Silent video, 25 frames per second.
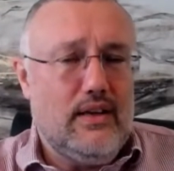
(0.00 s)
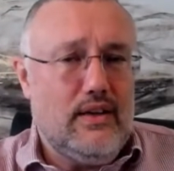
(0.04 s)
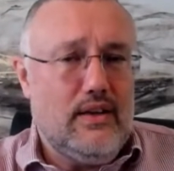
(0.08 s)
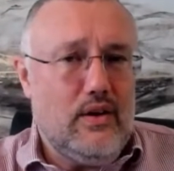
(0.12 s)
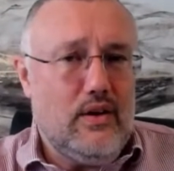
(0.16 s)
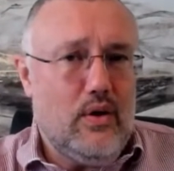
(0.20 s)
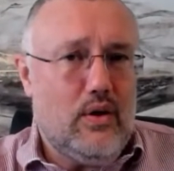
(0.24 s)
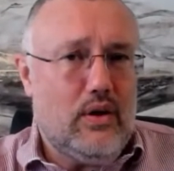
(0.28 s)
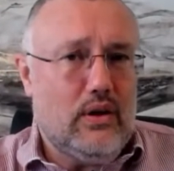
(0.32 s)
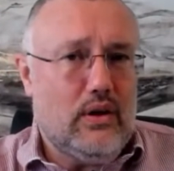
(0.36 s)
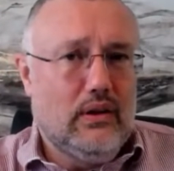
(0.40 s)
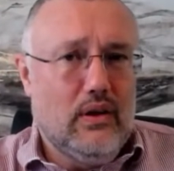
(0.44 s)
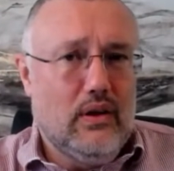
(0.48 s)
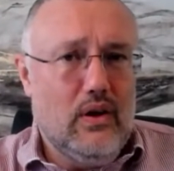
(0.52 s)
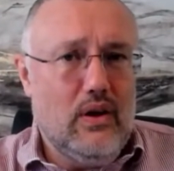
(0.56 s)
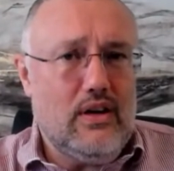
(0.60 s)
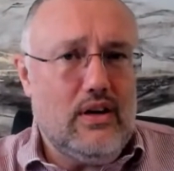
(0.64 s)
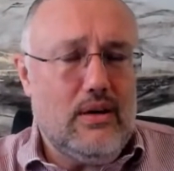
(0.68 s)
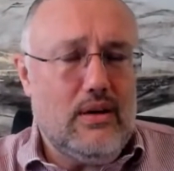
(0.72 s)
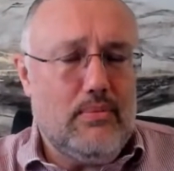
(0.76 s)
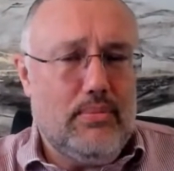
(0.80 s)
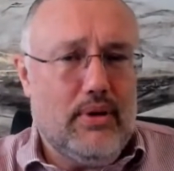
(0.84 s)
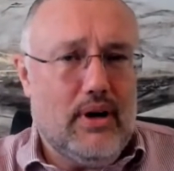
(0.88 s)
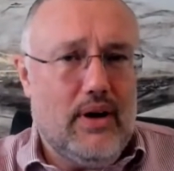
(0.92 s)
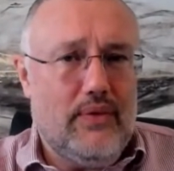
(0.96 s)
you can
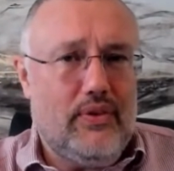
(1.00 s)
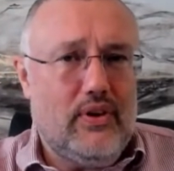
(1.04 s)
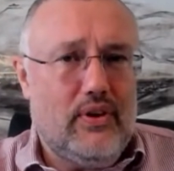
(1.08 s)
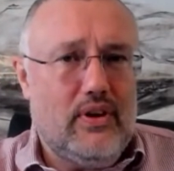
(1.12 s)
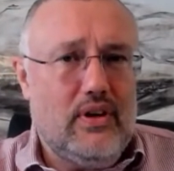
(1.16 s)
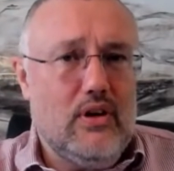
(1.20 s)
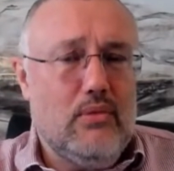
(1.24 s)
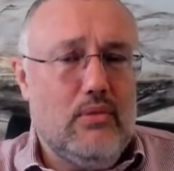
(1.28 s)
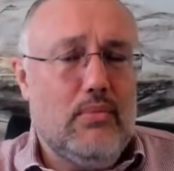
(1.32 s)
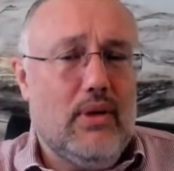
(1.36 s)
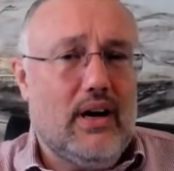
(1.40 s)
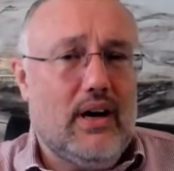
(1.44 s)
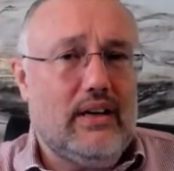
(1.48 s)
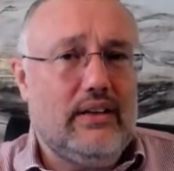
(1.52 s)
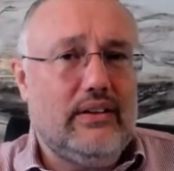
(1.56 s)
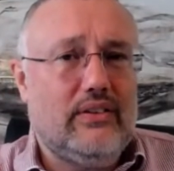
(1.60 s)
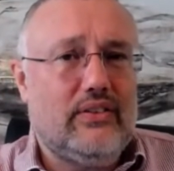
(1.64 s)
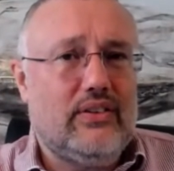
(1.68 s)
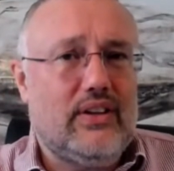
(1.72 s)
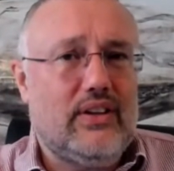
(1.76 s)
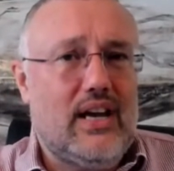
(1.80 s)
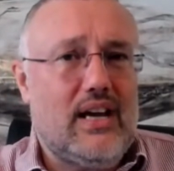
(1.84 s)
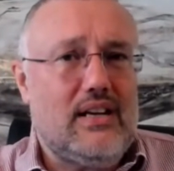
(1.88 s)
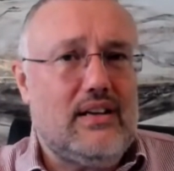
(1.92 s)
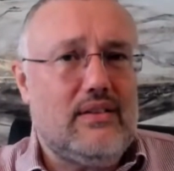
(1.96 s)
learn about the new
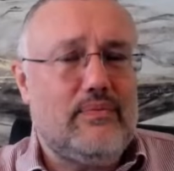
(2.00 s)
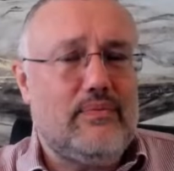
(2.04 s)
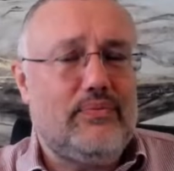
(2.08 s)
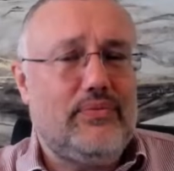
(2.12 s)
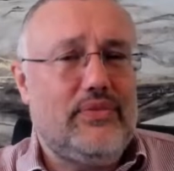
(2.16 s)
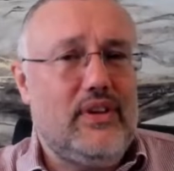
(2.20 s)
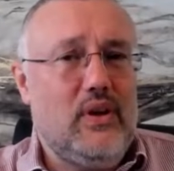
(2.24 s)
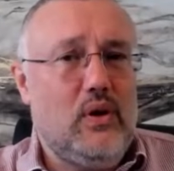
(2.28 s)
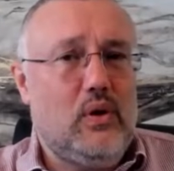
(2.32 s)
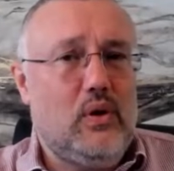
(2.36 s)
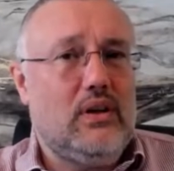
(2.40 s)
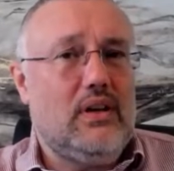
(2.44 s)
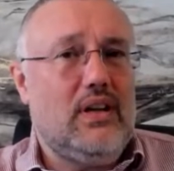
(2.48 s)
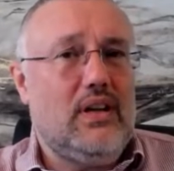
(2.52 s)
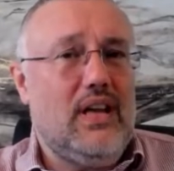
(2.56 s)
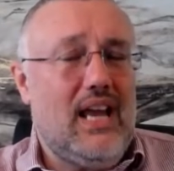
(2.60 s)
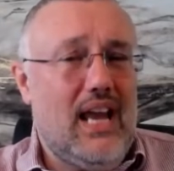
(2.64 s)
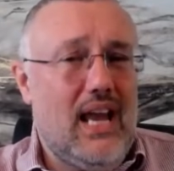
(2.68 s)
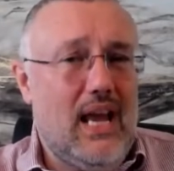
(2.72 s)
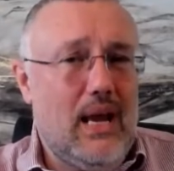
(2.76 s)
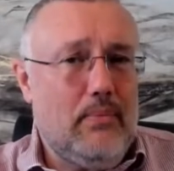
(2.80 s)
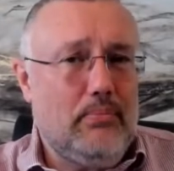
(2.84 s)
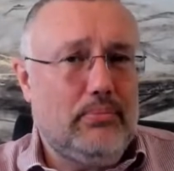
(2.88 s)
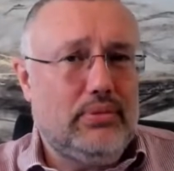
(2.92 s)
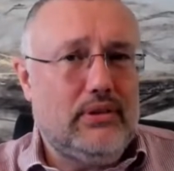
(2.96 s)
mindset, you can
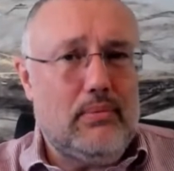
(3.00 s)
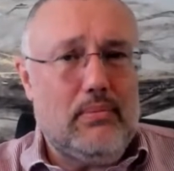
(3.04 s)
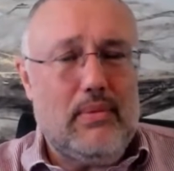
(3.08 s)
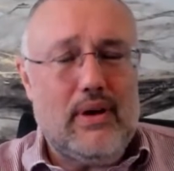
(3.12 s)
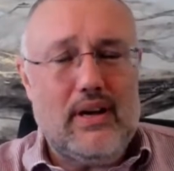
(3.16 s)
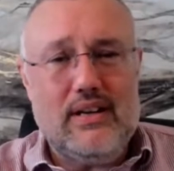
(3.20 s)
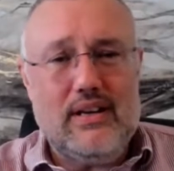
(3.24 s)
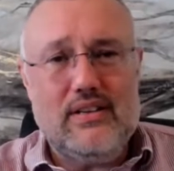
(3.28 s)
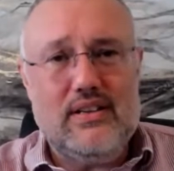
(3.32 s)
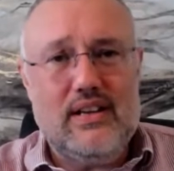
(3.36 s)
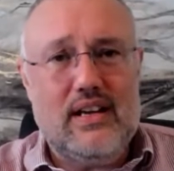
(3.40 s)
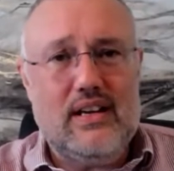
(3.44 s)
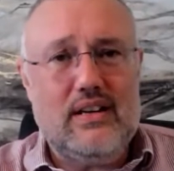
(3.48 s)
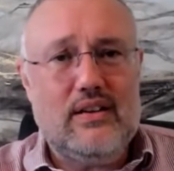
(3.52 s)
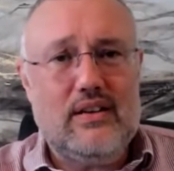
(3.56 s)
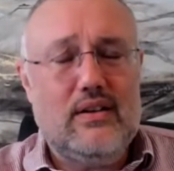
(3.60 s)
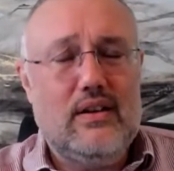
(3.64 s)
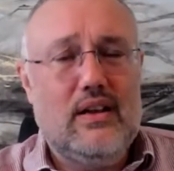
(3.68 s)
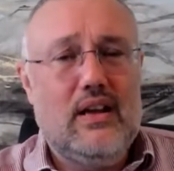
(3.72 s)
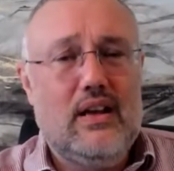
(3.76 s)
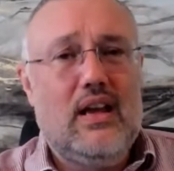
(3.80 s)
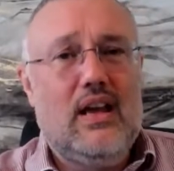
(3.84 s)
implement it,